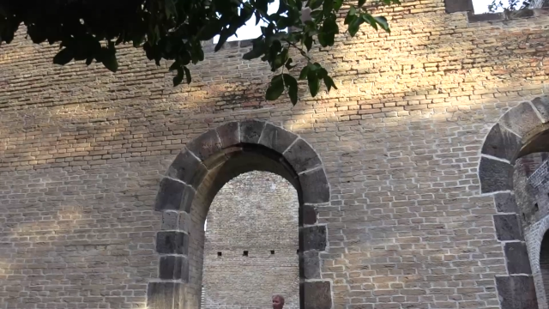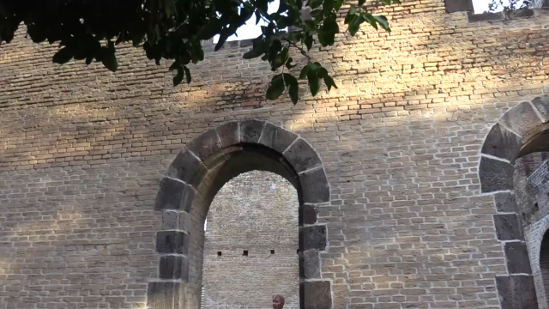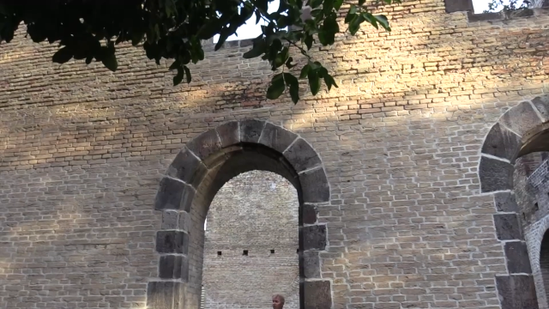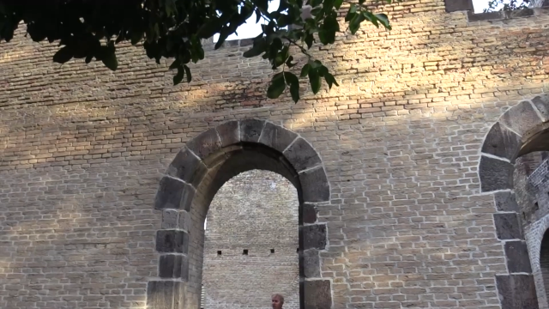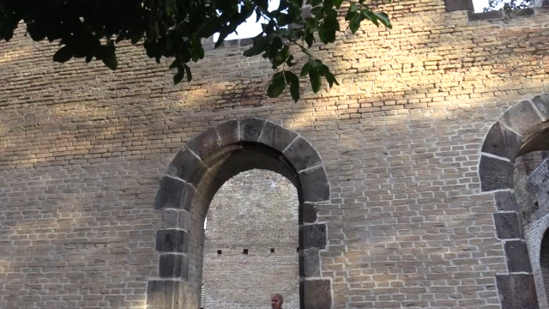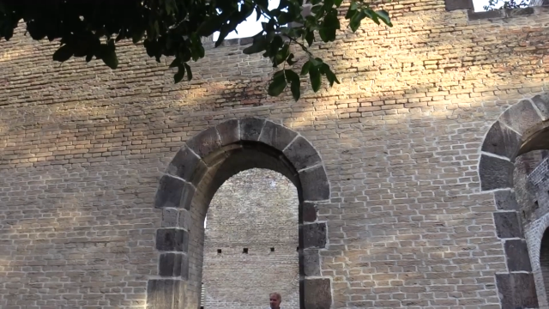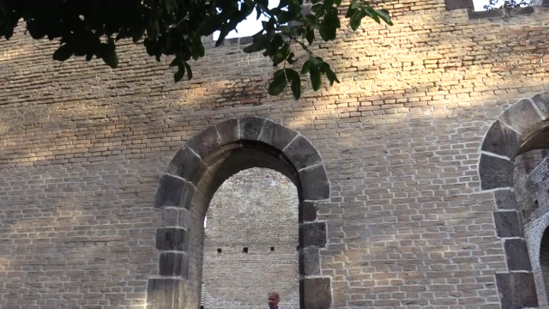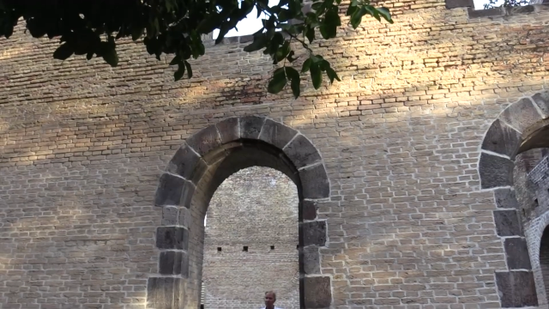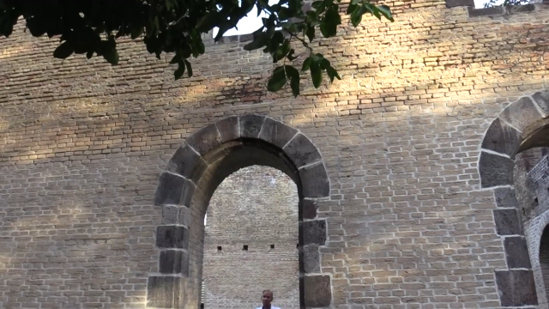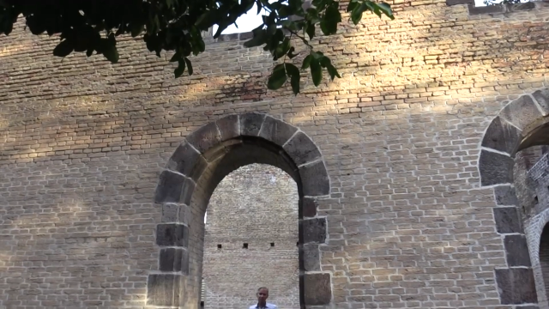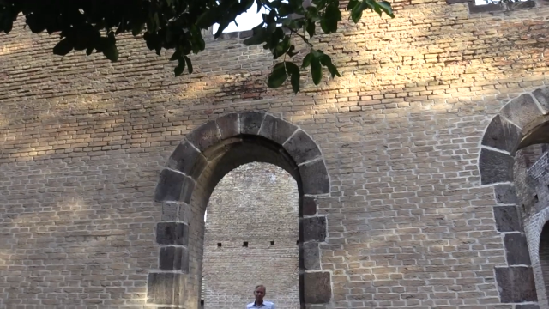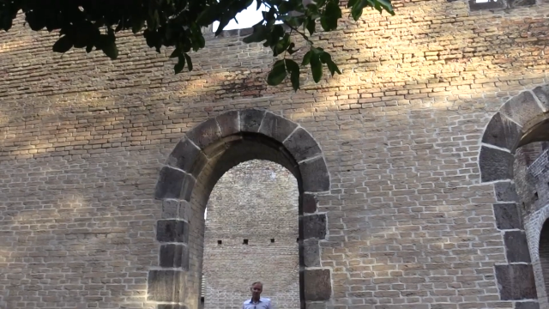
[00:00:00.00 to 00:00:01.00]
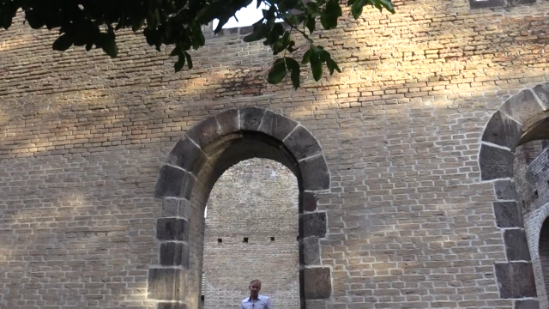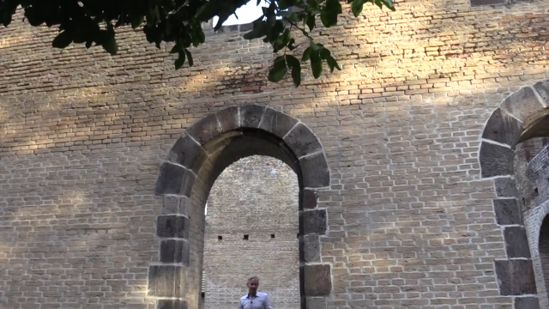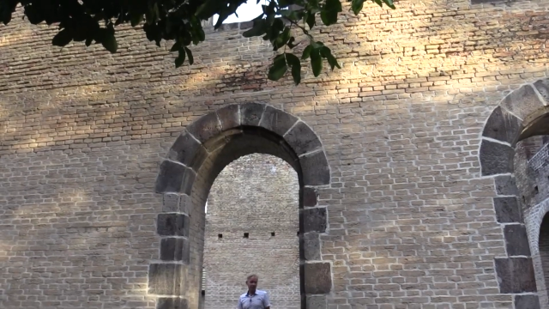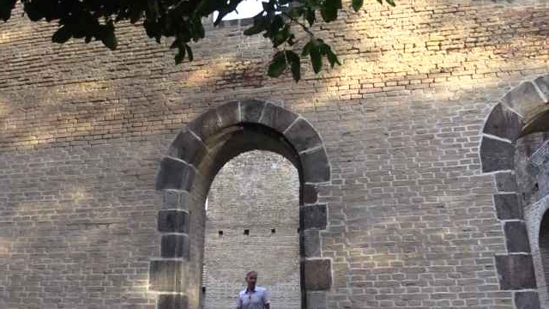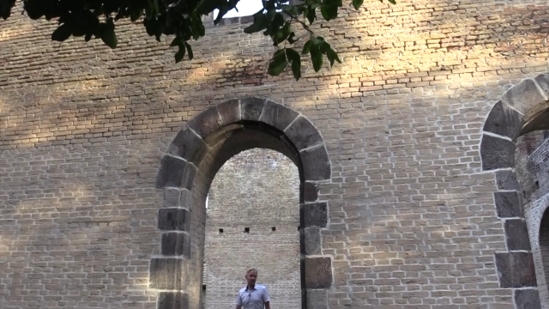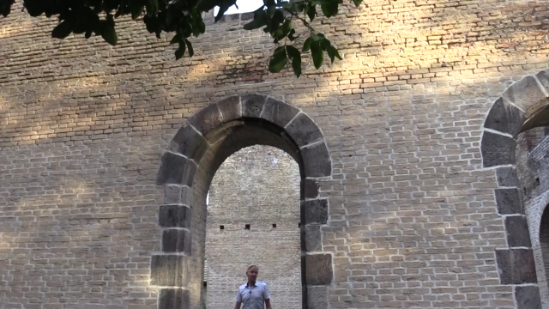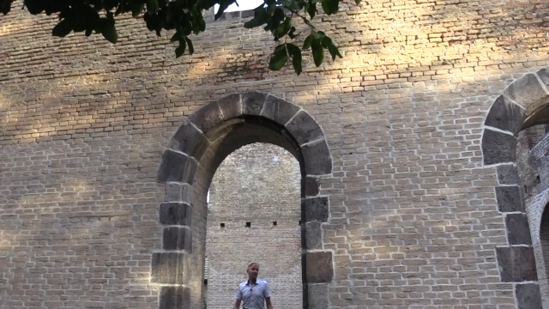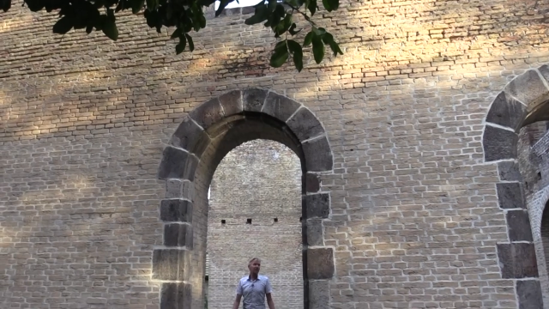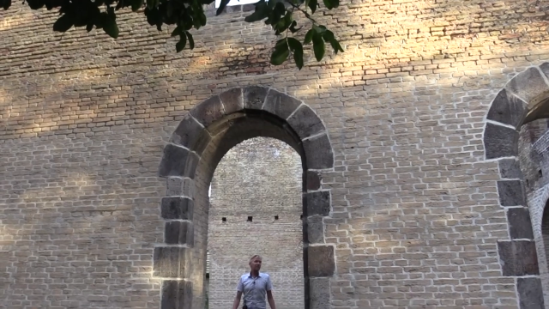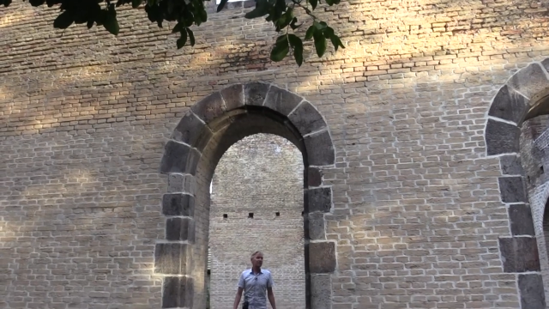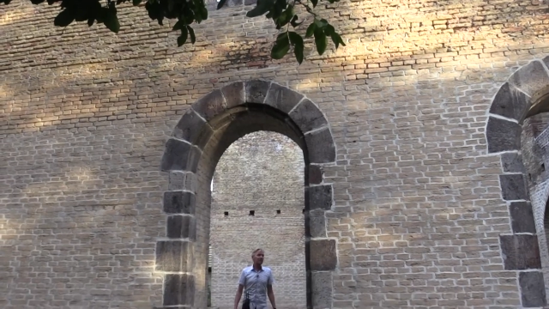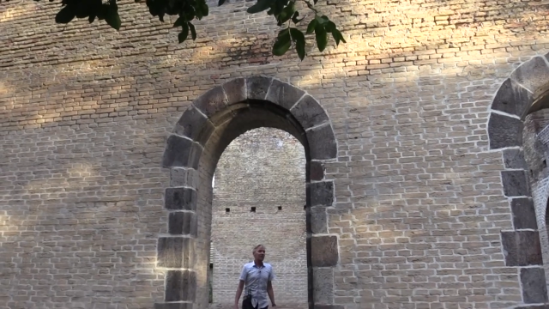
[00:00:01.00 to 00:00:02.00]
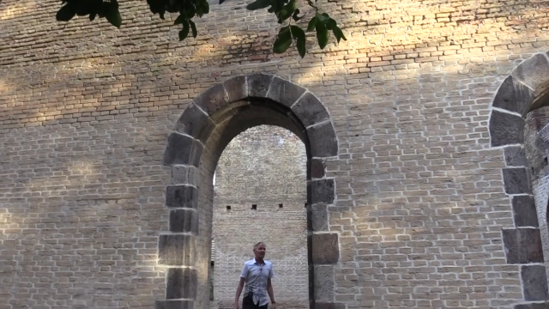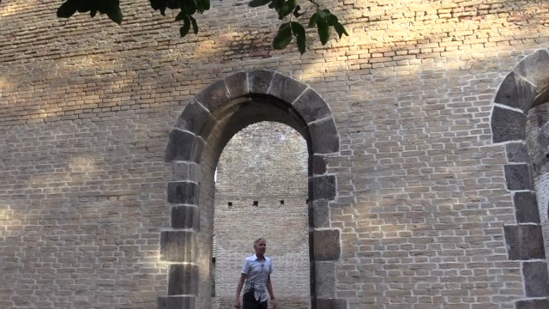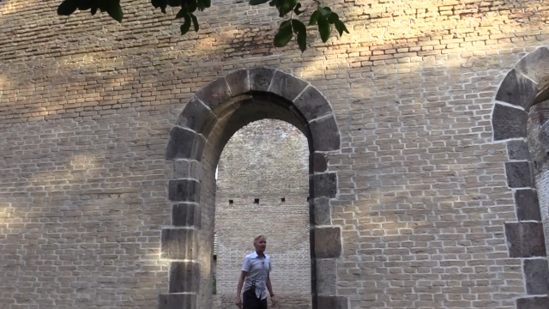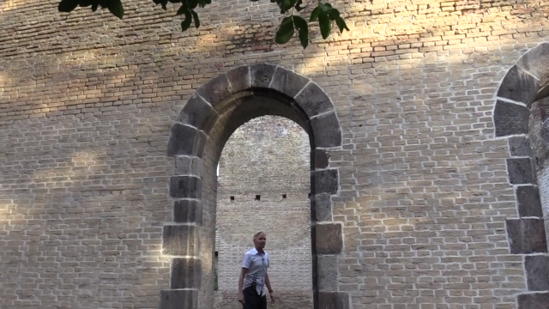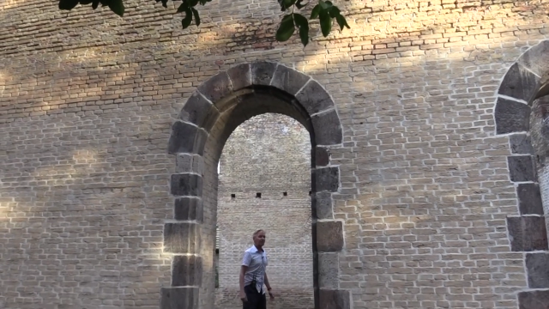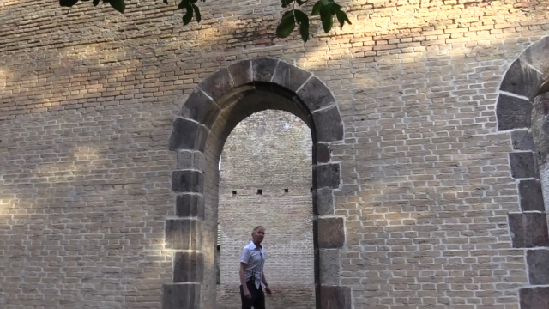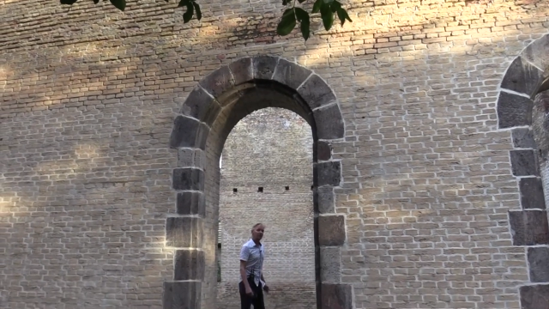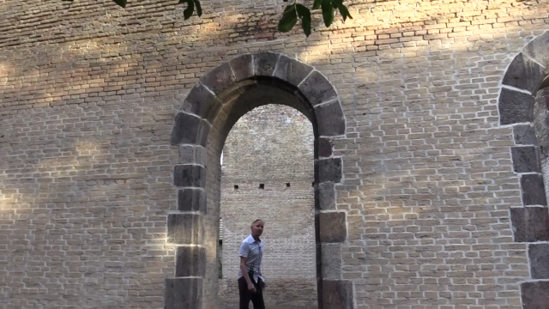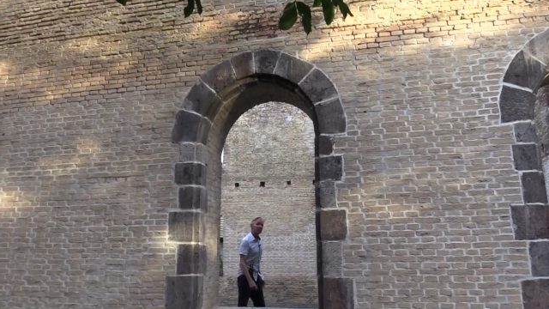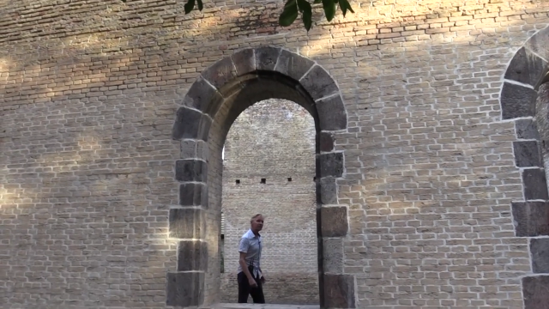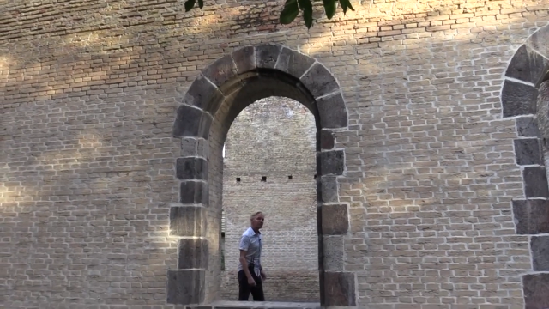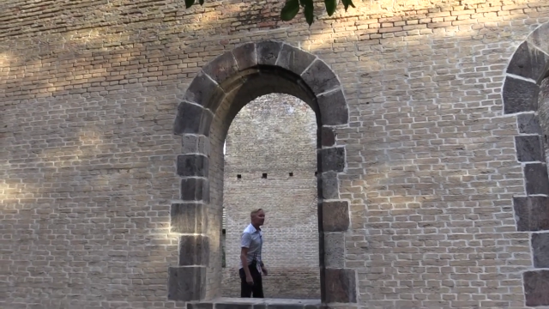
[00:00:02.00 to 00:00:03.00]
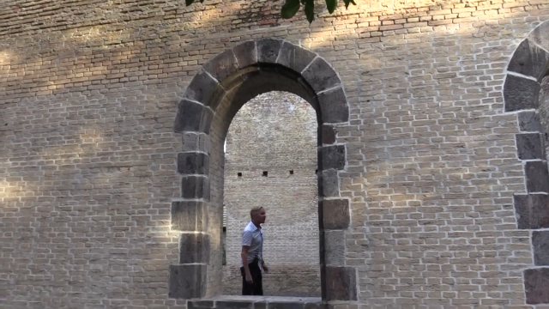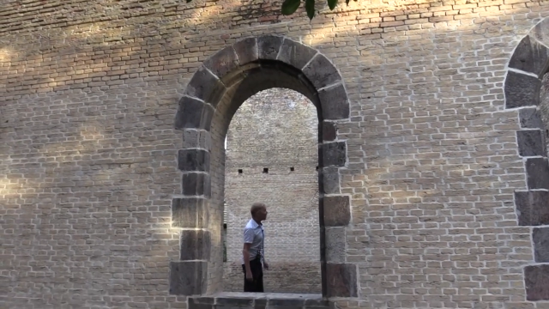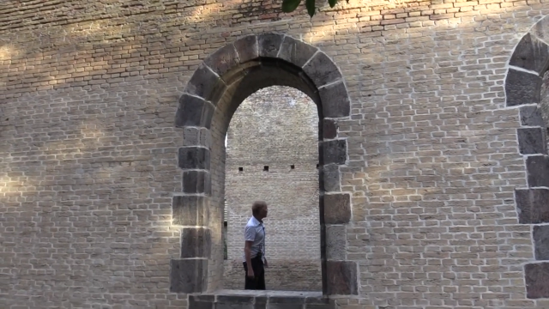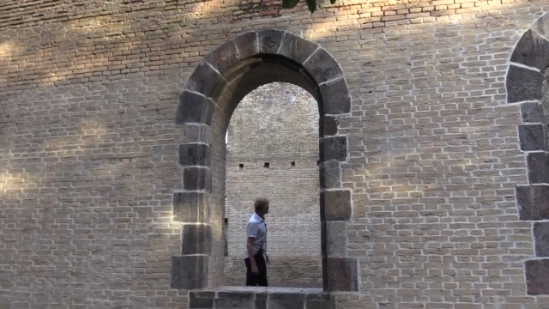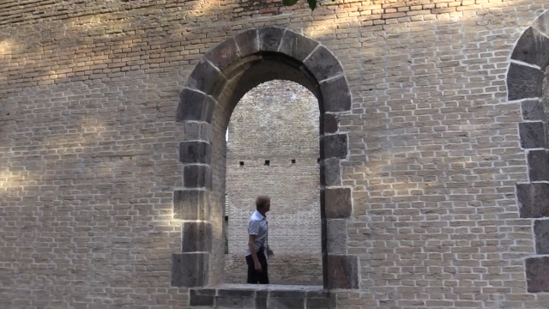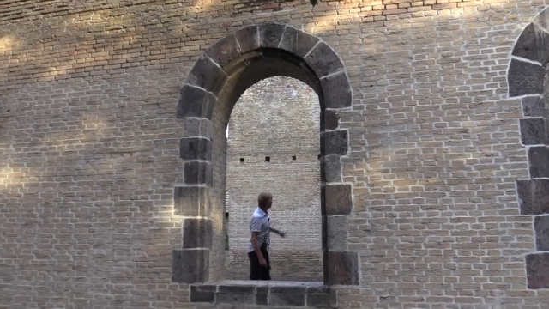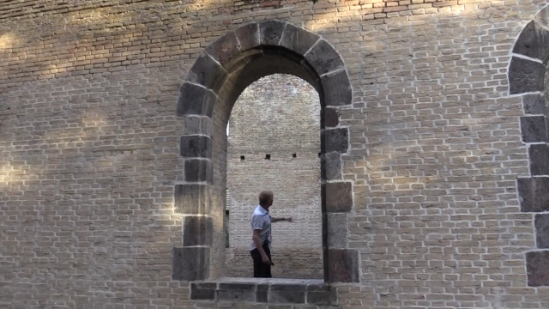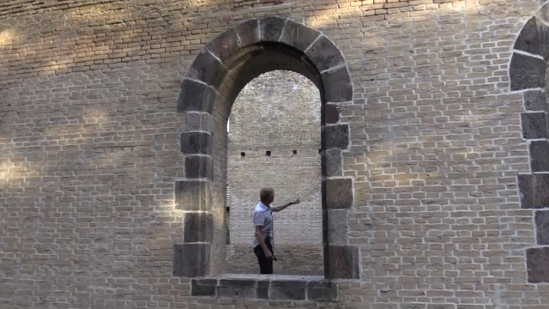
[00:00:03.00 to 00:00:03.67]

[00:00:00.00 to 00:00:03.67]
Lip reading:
No face is visible, so there are no lips to read.